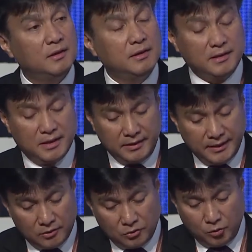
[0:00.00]
that are
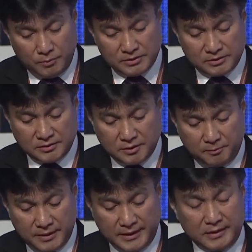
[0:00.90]
yet to be
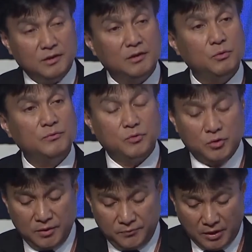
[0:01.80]
supplied with
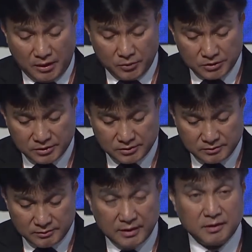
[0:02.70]
24
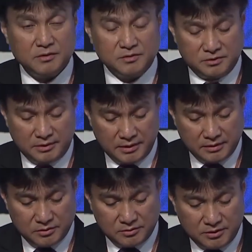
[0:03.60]
hours
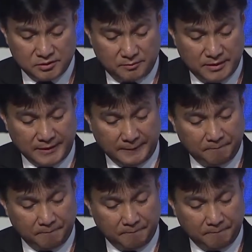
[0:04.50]
electricity supply.